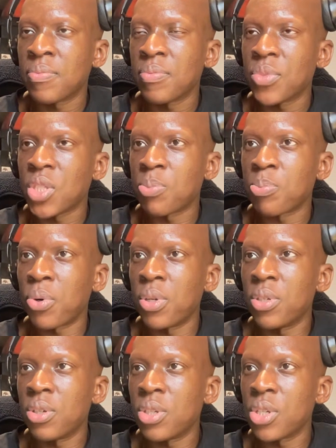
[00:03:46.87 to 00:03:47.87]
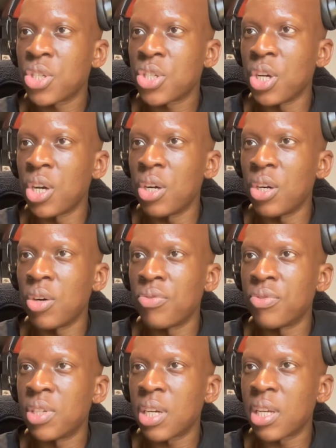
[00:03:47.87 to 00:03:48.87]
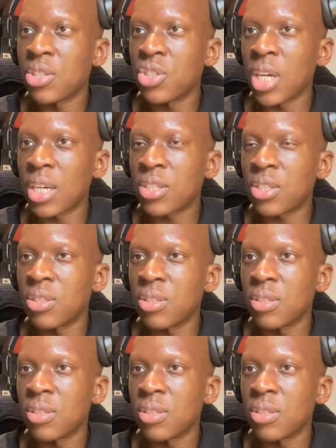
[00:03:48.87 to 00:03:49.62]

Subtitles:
Just pulling on the shirt of Nicholas Jackson.